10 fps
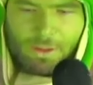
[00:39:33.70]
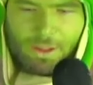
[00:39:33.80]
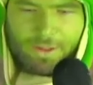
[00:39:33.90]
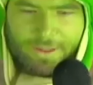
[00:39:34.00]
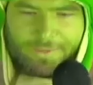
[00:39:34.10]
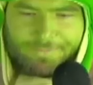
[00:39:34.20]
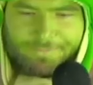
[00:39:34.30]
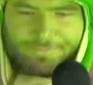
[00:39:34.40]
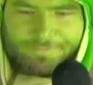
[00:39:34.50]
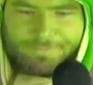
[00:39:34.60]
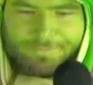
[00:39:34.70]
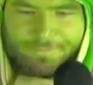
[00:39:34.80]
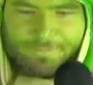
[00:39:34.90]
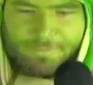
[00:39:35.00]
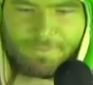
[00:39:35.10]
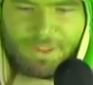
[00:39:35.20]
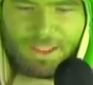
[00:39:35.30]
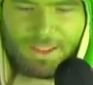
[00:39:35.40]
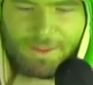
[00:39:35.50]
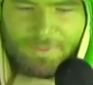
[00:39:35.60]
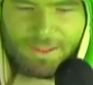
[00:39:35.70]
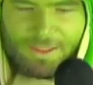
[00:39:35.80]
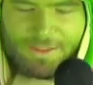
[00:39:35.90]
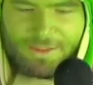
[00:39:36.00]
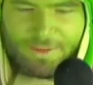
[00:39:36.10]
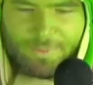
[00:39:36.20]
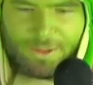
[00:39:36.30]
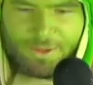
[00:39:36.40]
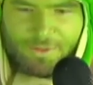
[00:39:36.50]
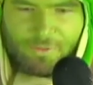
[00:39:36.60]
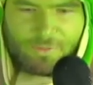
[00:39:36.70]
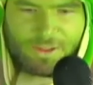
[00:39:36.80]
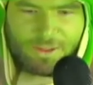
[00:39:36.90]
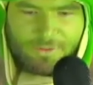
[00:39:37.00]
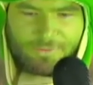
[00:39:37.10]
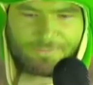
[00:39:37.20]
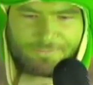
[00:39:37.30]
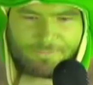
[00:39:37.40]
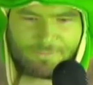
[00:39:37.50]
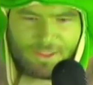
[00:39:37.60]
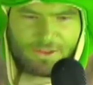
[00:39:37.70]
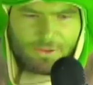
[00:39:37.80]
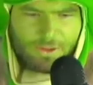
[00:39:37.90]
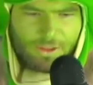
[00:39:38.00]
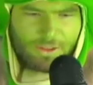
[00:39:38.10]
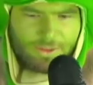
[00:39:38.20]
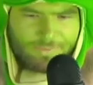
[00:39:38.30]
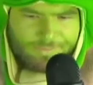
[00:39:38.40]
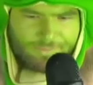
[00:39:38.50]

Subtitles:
All right. And then he sent a picture of himself. That's cool, Ethan.